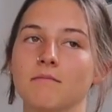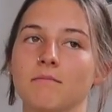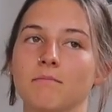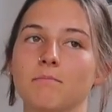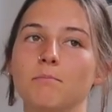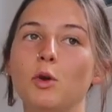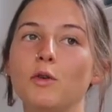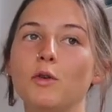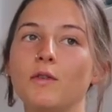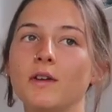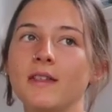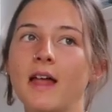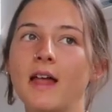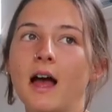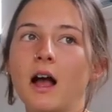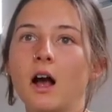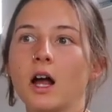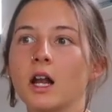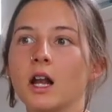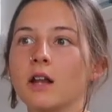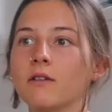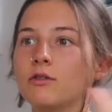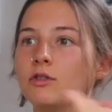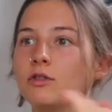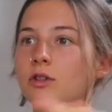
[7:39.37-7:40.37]
moving that
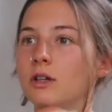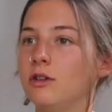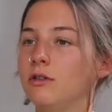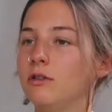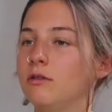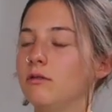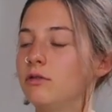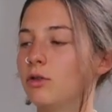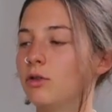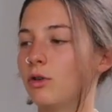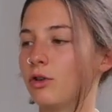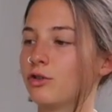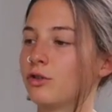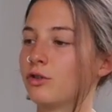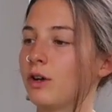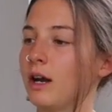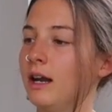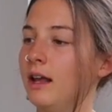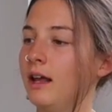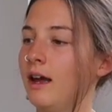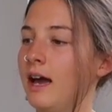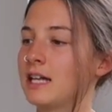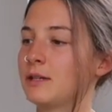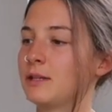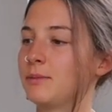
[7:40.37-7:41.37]
kind of to
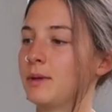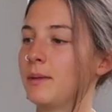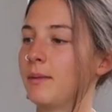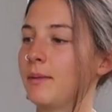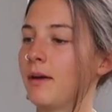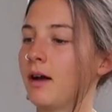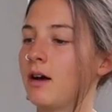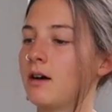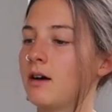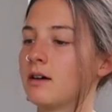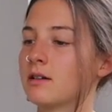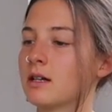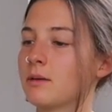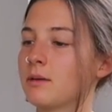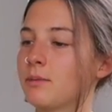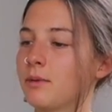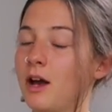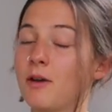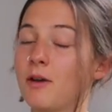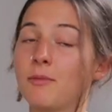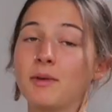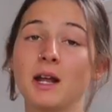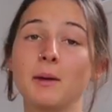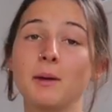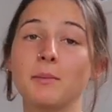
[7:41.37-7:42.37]
Australia has been a bit harder,
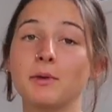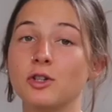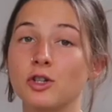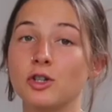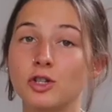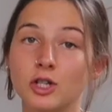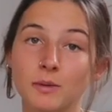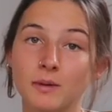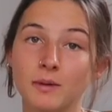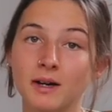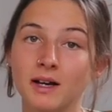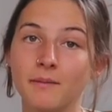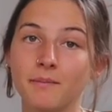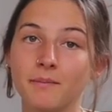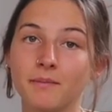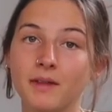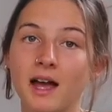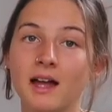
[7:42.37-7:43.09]
but I've been able to do it.